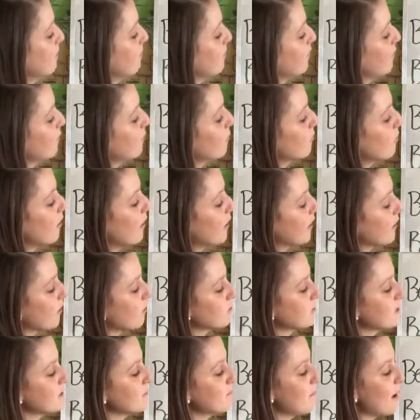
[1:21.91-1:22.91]
Before I go
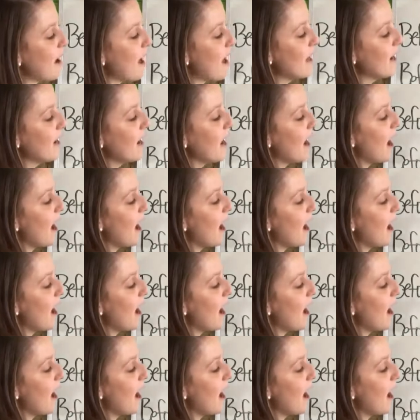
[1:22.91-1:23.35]
to bed,